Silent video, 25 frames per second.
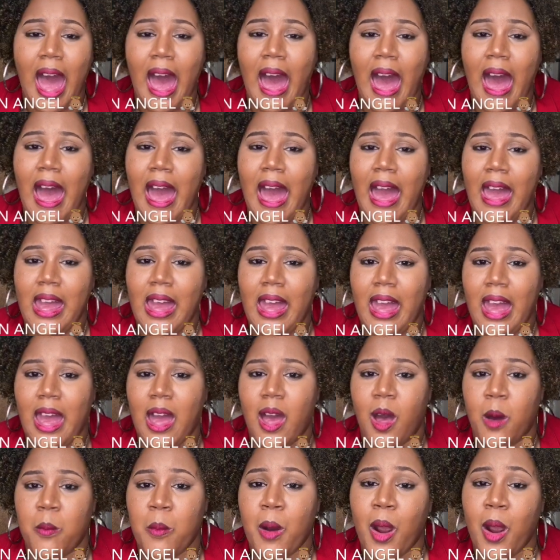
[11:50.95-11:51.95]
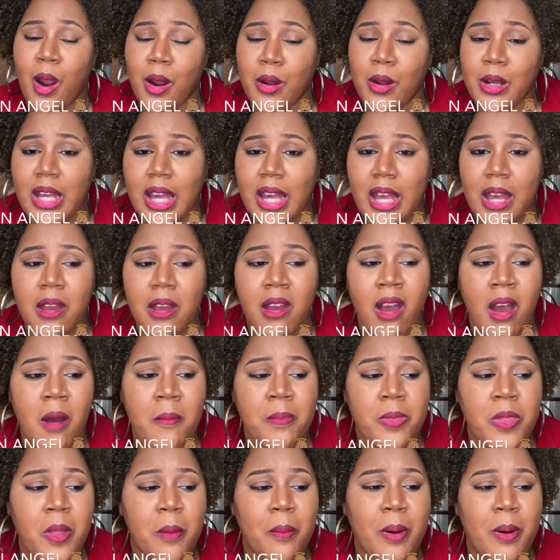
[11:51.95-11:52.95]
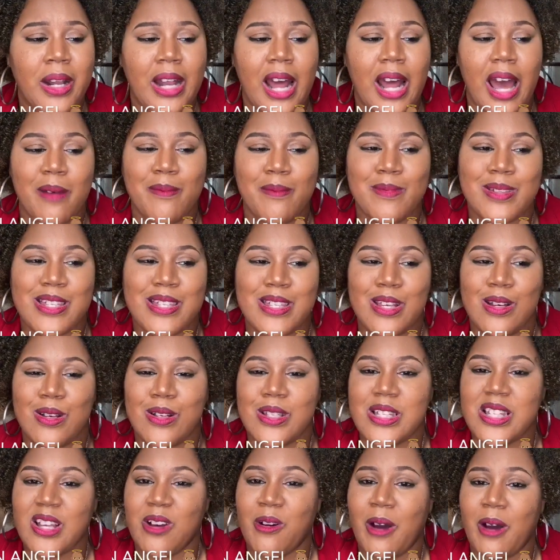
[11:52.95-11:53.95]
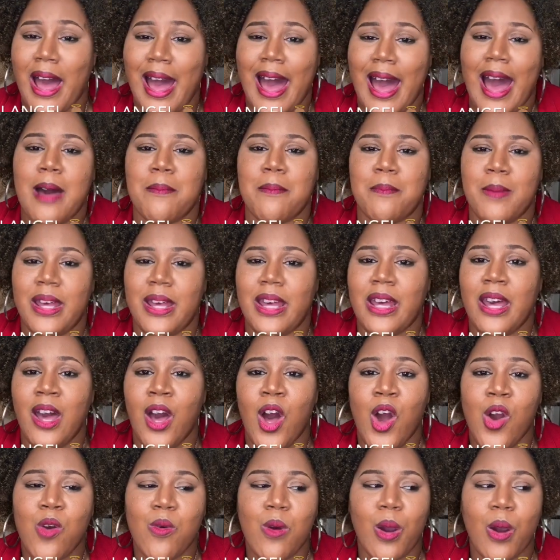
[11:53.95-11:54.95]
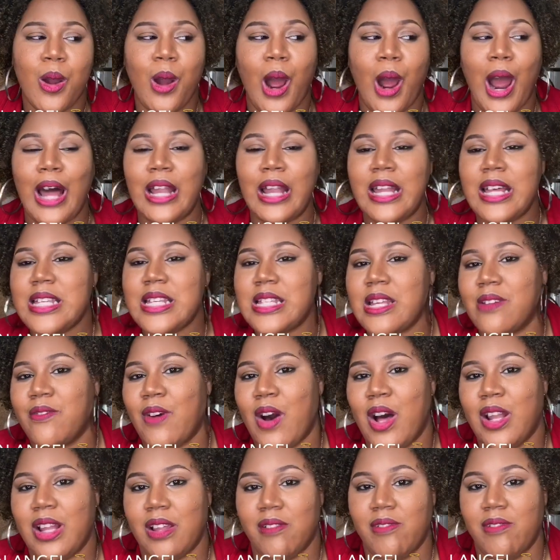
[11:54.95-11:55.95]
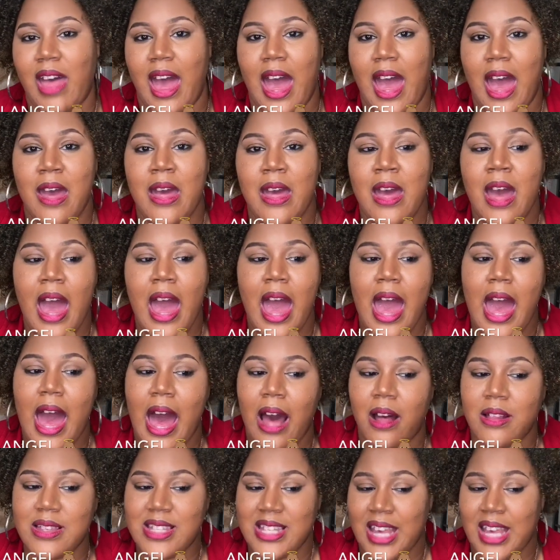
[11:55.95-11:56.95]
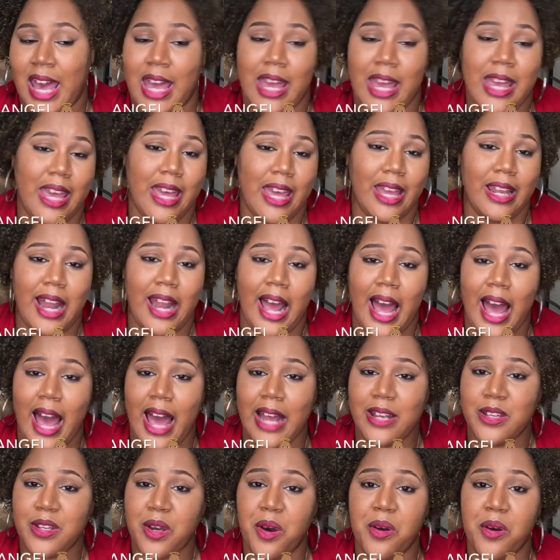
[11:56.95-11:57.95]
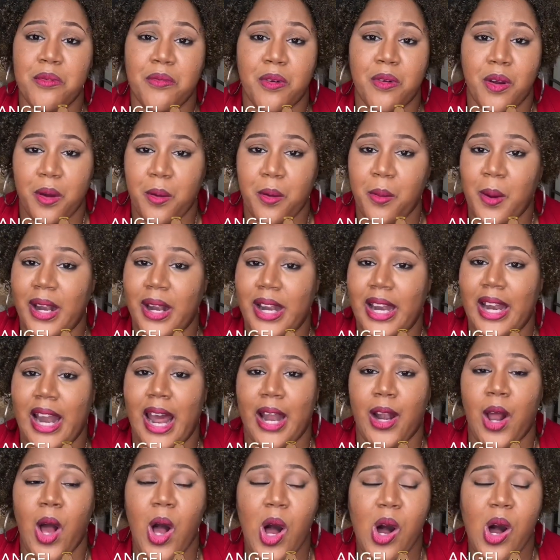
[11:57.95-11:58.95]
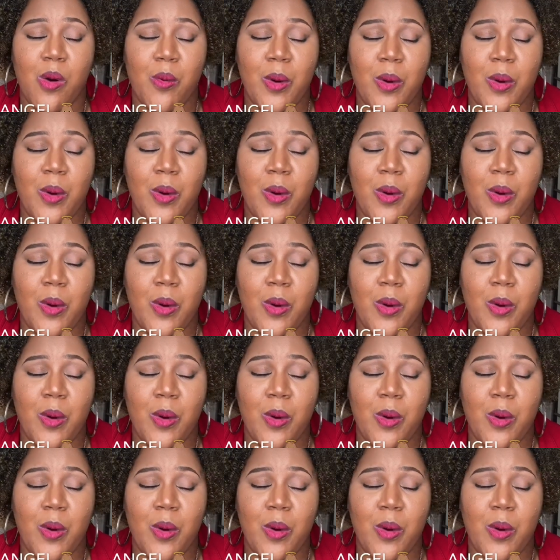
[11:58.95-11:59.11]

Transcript: I am hurting, but I'm so happy. Regardless of all of that, I'll take it. I don't regret it at all.